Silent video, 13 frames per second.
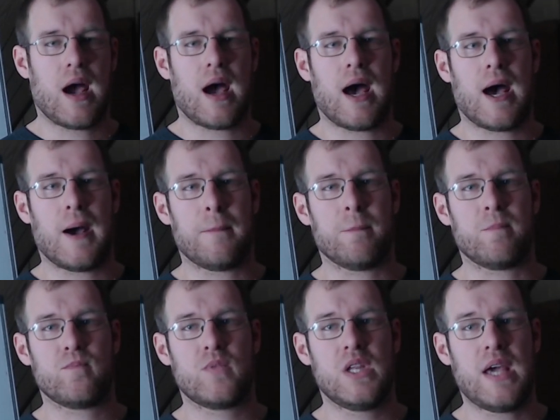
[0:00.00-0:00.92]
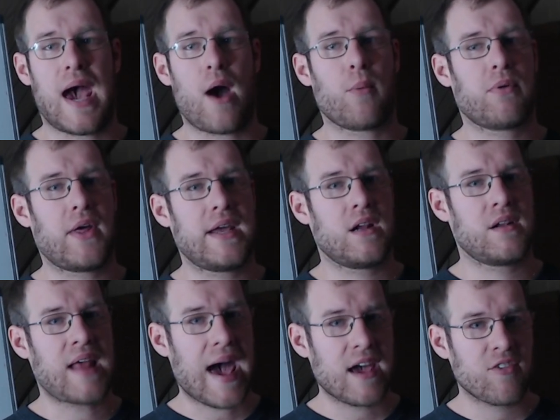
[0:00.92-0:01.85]
Um, he outplayed a
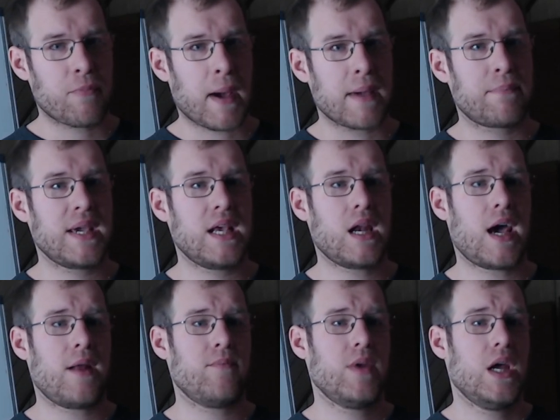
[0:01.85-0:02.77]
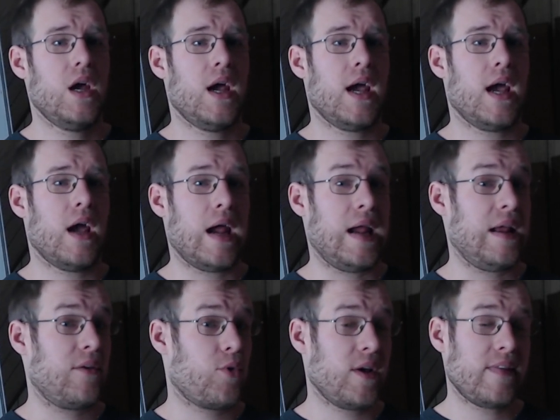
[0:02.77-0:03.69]
dive by Peanut.
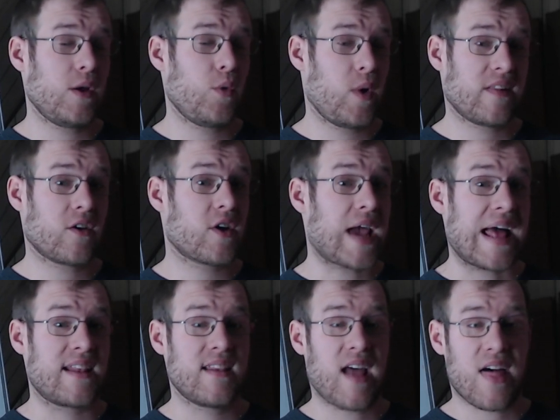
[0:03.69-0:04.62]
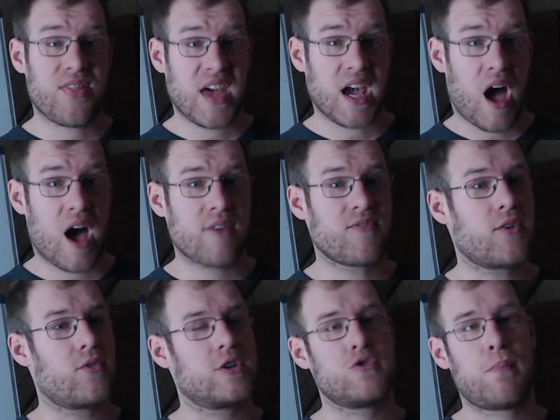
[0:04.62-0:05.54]
And really, Willer got nothing off
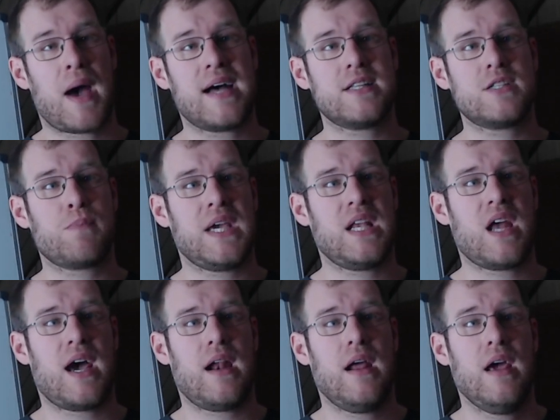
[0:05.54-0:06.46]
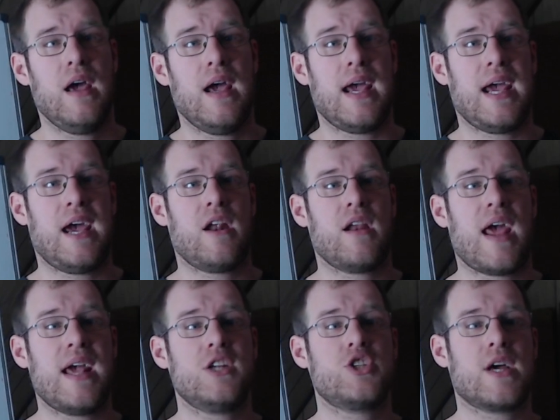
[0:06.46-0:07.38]
in response. Peanut and
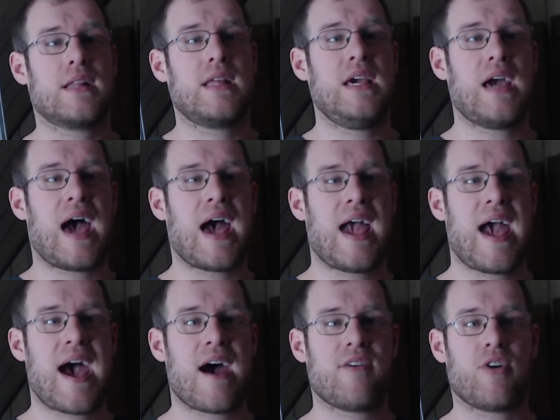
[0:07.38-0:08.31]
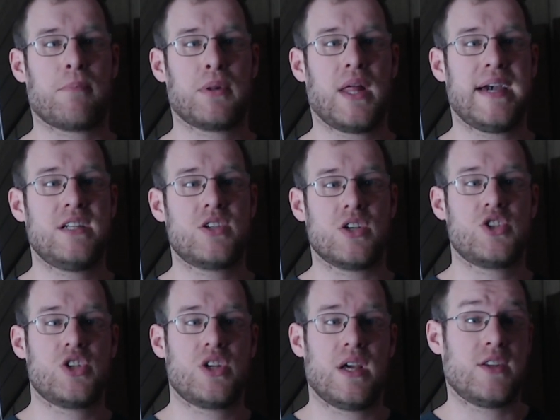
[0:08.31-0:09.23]
H L E, I have a play to
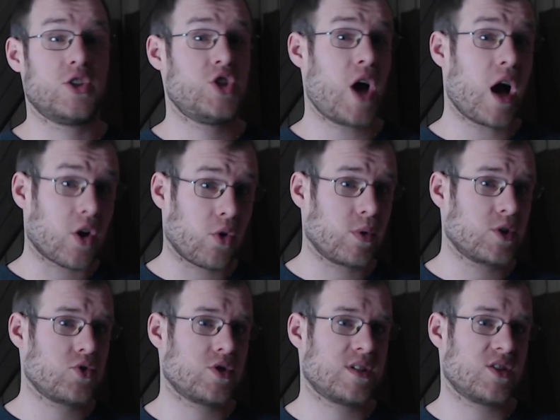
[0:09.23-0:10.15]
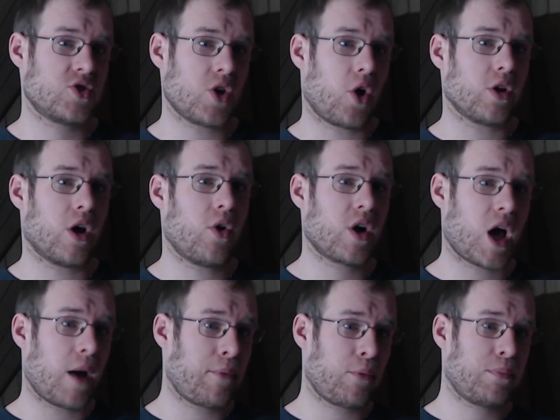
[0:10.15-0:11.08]
in the jungle, which was the solo. A
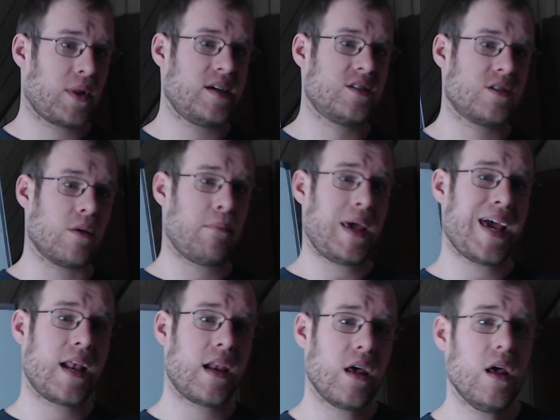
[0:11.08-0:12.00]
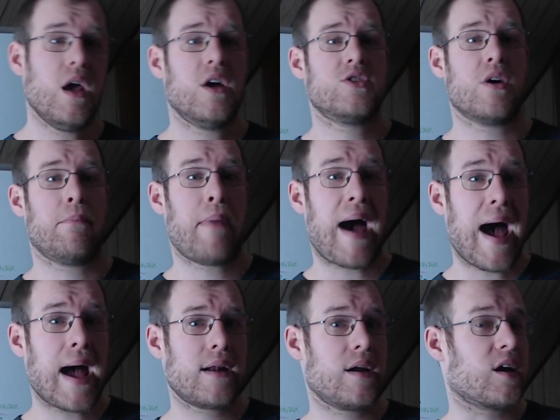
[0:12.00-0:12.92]
couple plays to mid, to
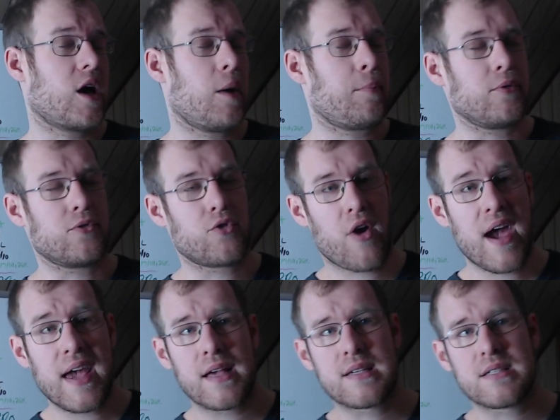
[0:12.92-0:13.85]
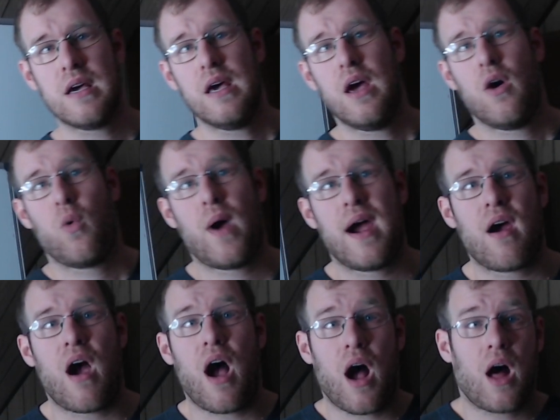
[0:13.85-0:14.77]
bot, a couple Drakes.
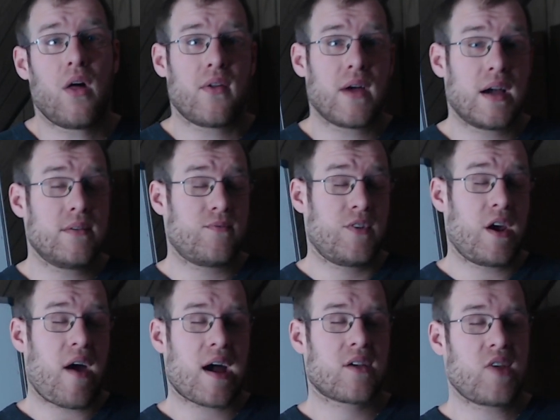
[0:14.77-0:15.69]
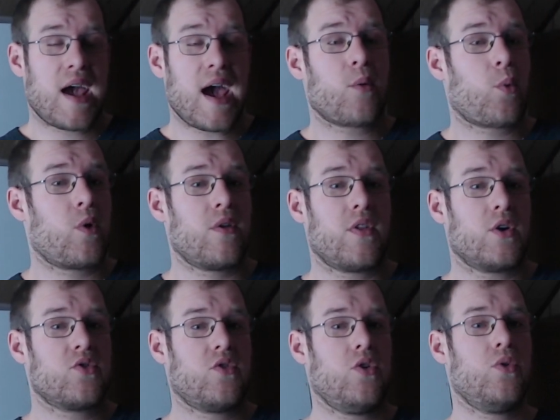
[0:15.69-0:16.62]
Where all FearX had were
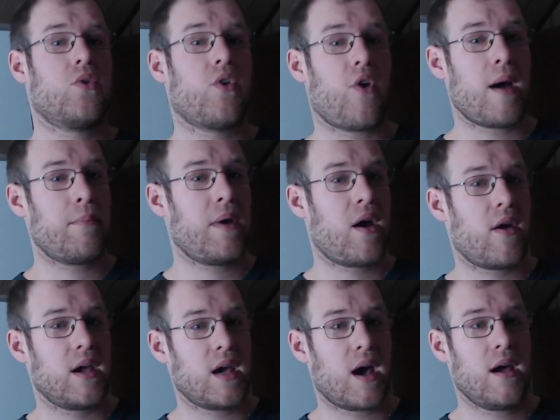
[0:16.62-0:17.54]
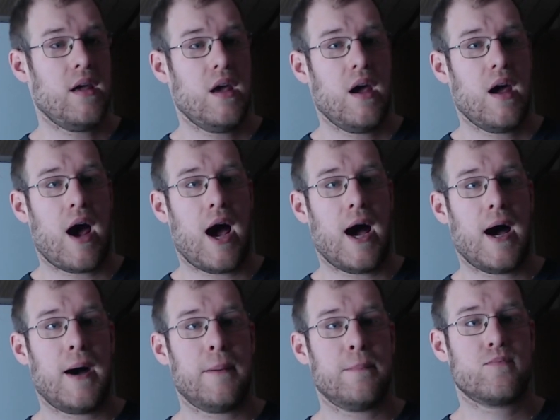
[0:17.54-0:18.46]
those two grub area
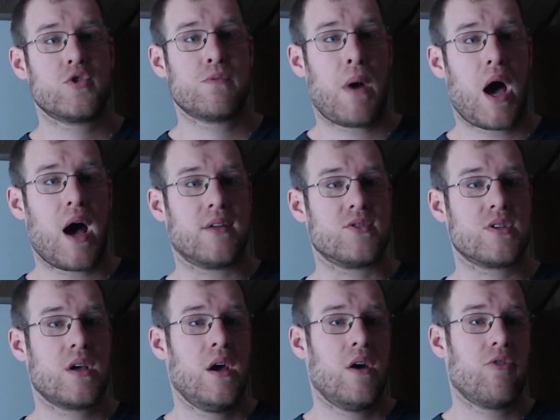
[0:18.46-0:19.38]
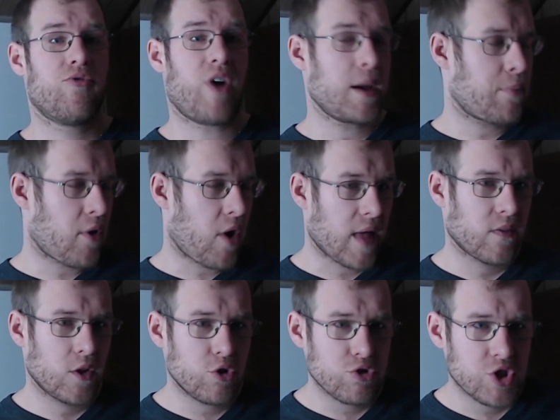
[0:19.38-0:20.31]
um, spawns. Viper
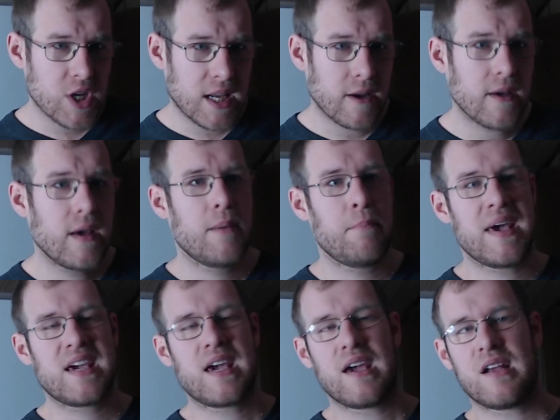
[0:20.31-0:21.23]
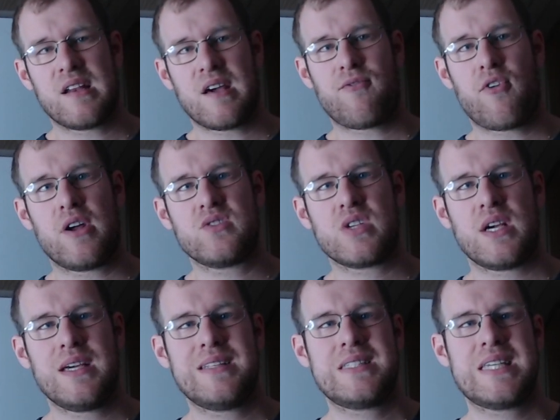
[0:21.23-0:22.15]
on Lucian, making a difference
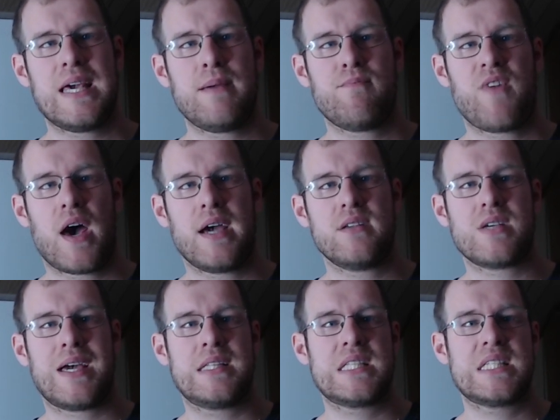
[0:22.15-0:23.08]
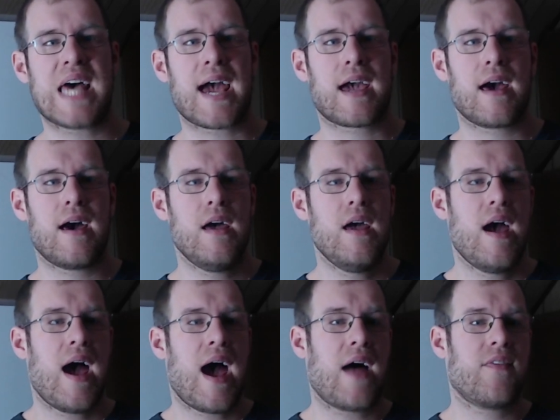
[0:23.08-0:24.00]
in team fights, and Zeka
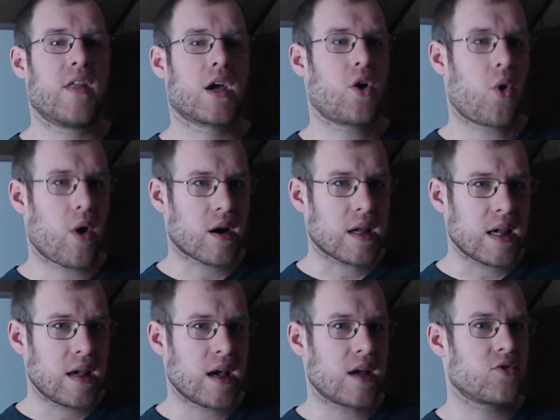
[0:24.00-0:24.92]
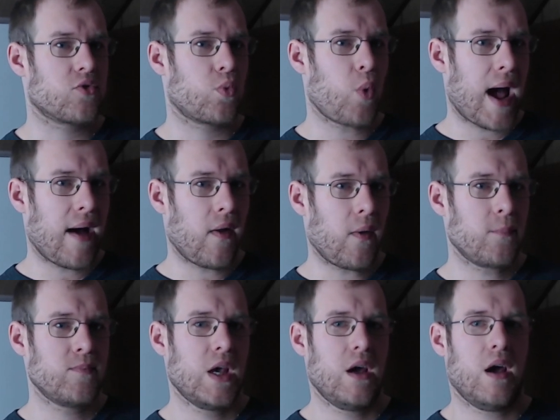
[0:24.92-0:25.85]
on the Corki as
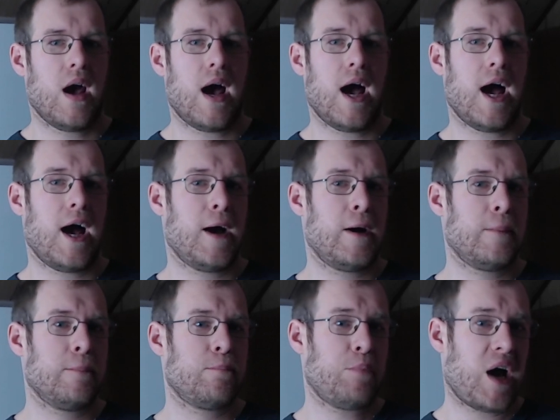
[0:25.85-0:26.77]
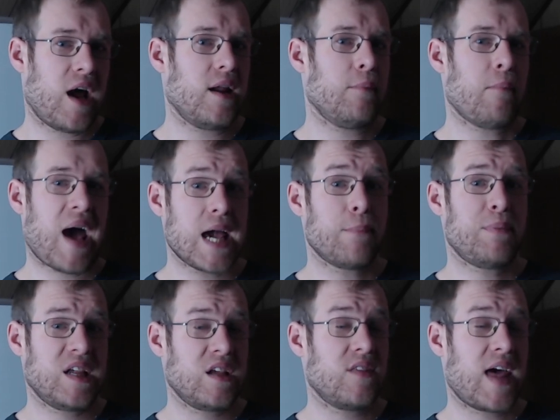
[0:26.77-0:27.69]
well. Um, but in my
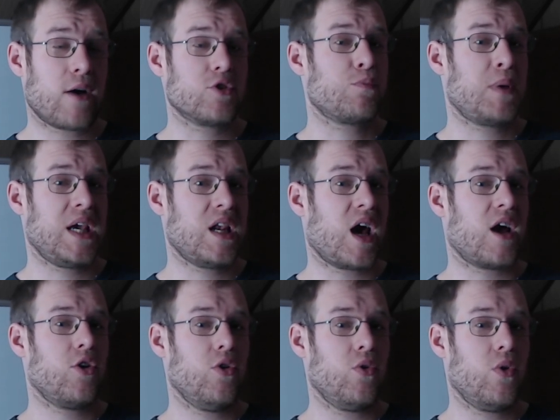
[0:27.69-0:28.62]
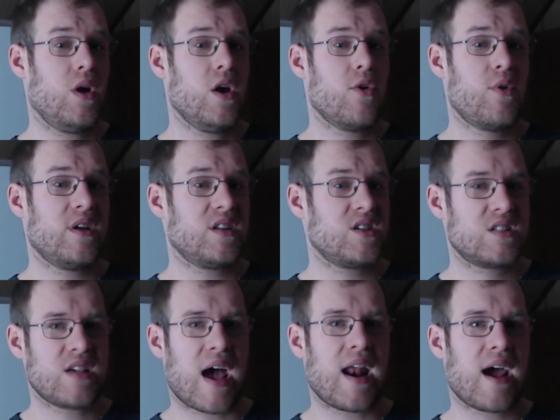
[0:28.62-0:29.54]
opinion, that was Peanut who really
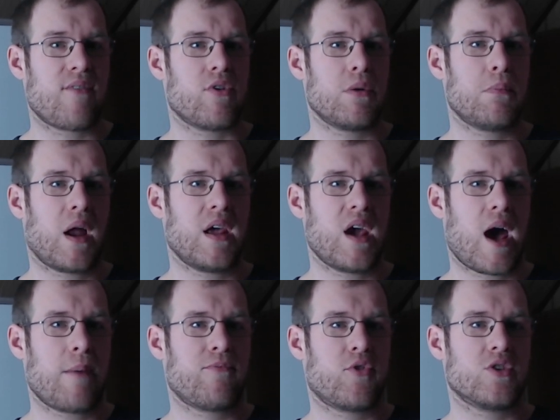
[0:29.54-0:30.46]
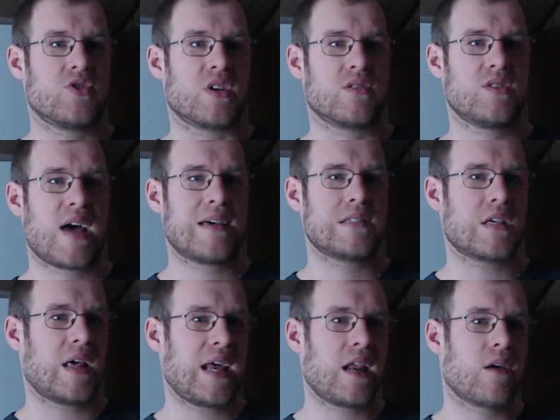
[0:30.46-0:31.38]
set everybody up for success.
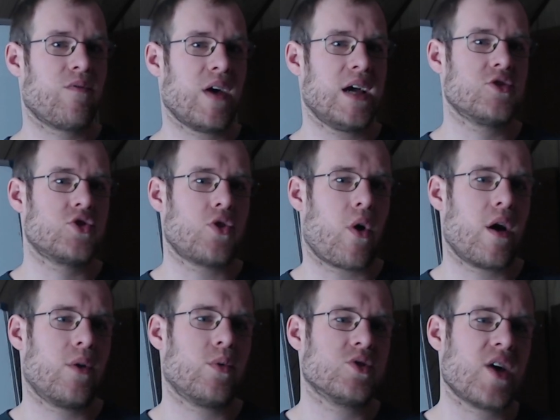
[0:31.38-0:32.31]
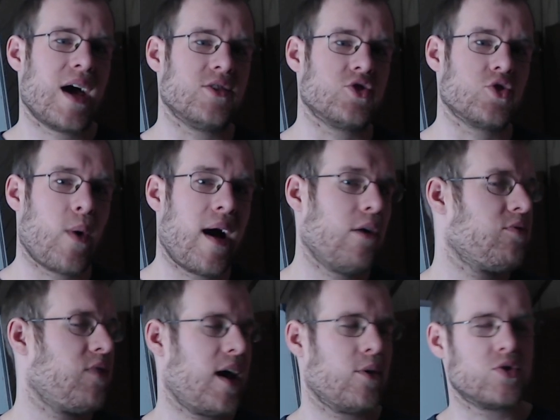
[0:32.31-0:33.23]
Laning phase, Doran was ahead
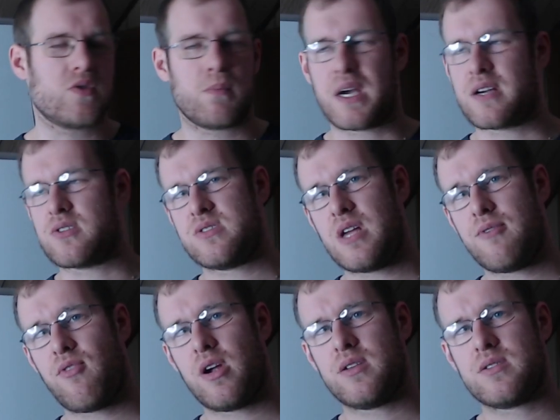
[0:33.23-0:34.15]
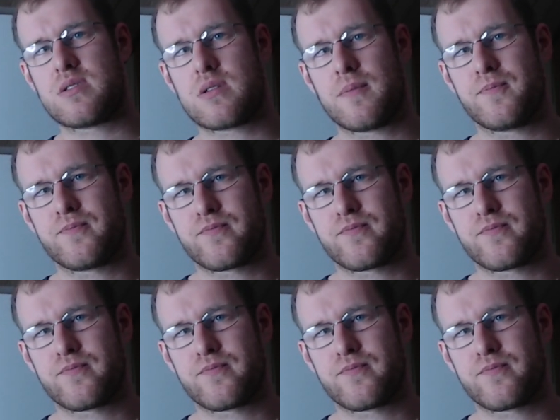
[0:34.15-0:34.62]
twelve. That was the biggest difference.